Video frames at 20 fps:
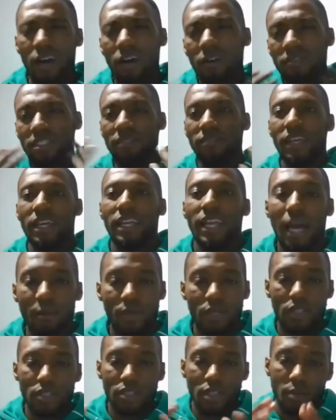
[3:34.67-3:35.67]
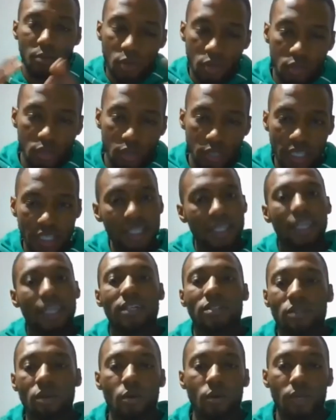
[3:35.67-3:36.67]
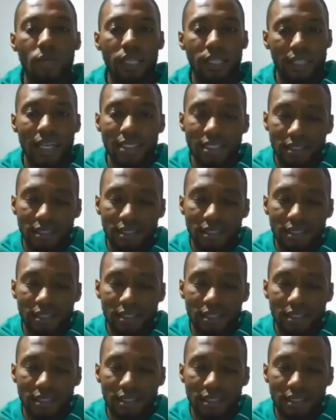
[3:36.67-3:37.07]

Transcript: Now, obviously, they like me because I'm good looking. Yeah, that's cool, and it?